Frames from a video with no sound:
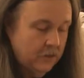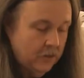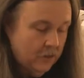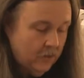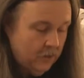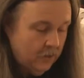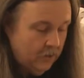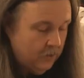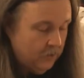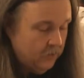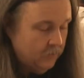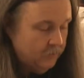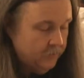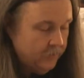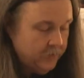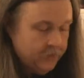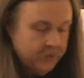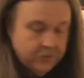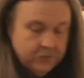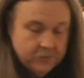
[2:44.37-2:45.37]
You
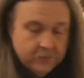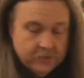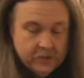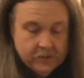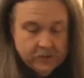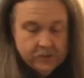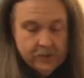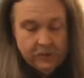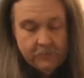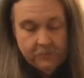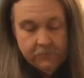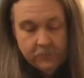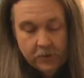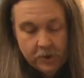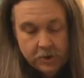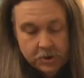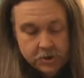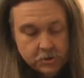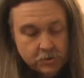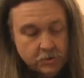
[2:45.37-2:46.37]
can use that same
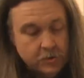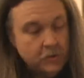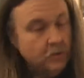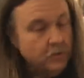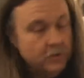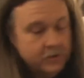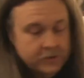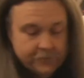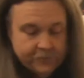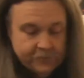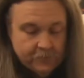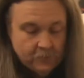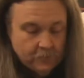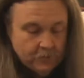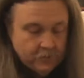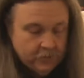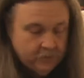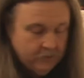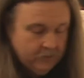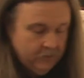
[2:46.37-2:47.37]
brush or a different
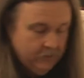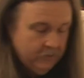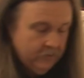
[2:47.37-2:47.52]
one.